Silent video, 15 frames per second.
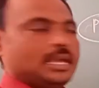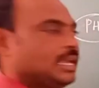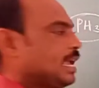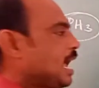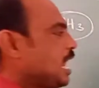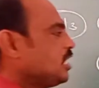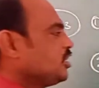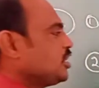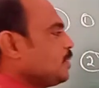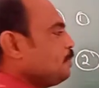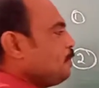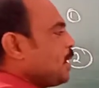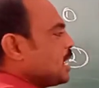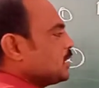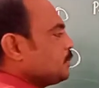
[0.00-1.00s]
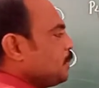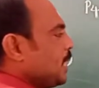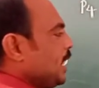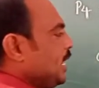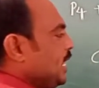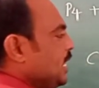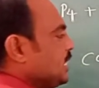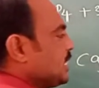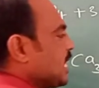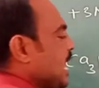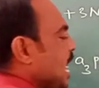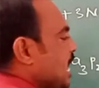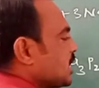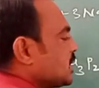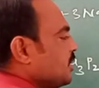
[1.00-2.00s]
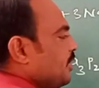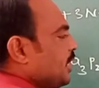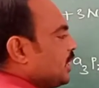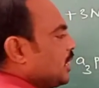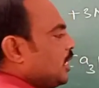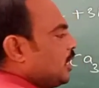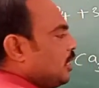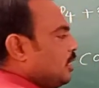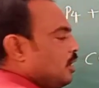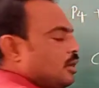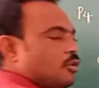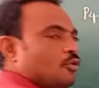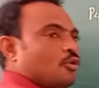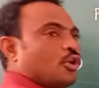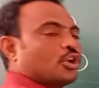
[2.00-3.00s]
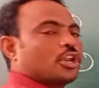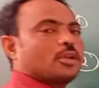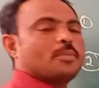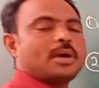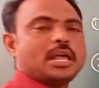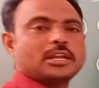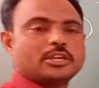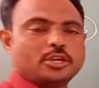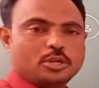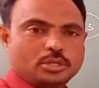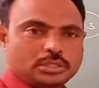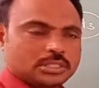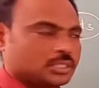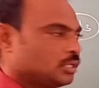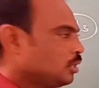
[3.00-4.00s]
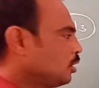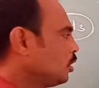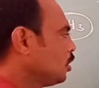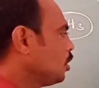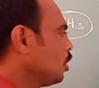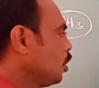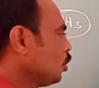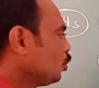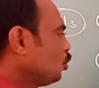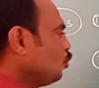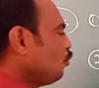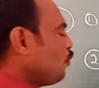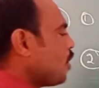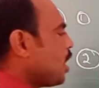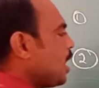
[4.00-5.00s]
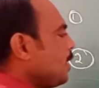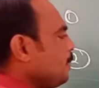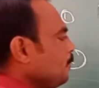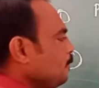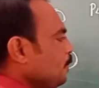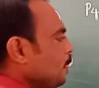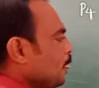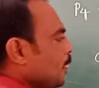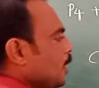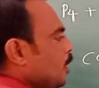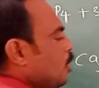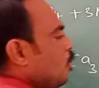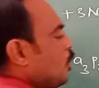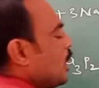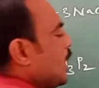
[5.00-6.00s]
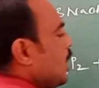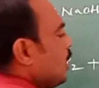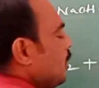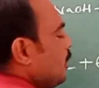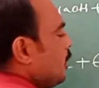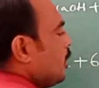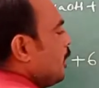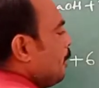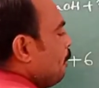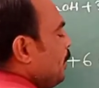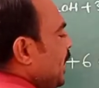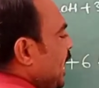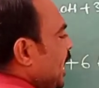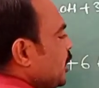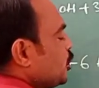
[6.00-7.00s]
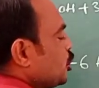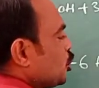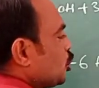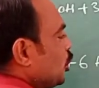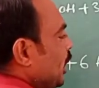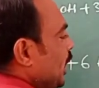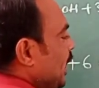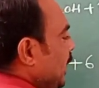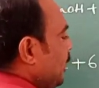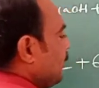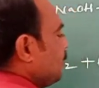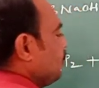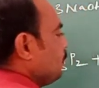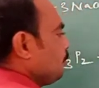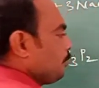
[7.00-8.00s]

Calcium phosphide is reacts with water molecules to form overall pH3.